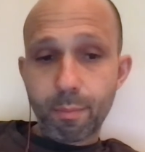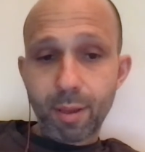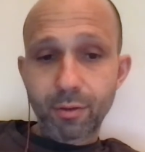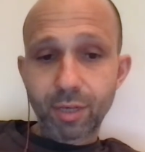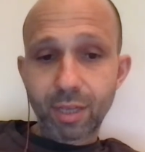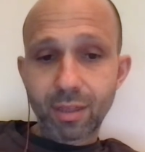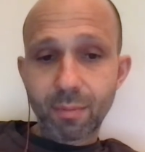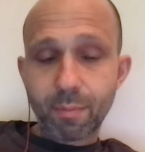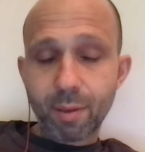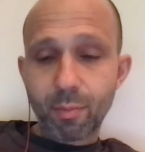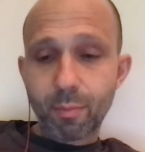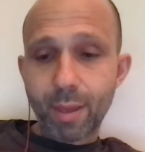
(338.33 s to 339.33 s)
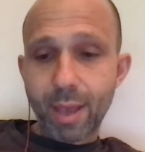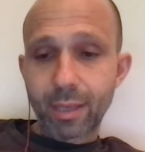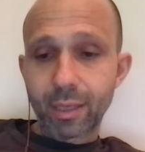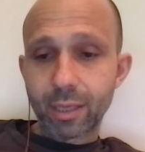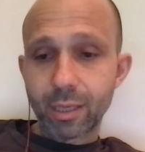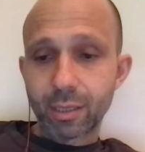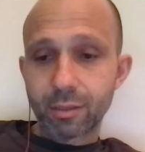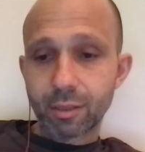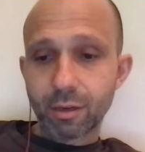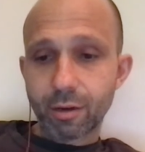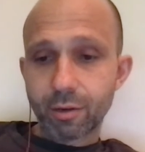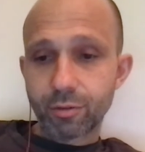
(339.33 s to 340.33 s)
About to get the belt back.
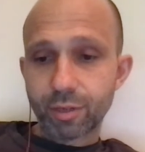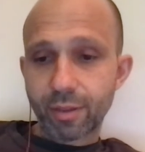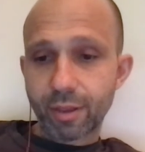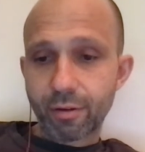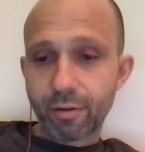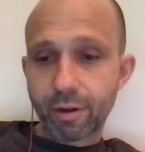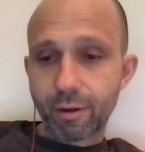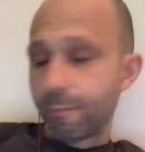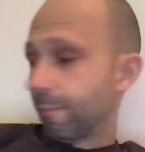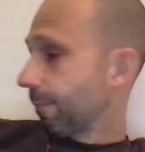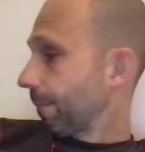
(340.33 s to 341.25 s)
Easy. Oh, you said that already.